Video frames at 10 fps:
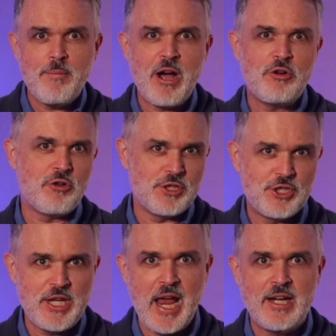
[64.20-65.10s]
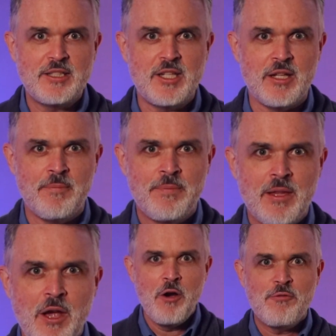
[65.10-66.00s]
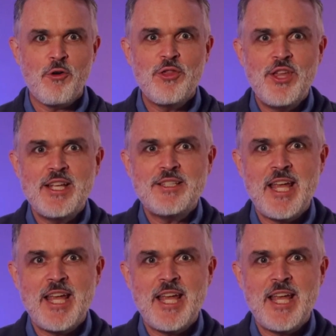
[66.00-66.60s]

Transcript: about Christianity. For this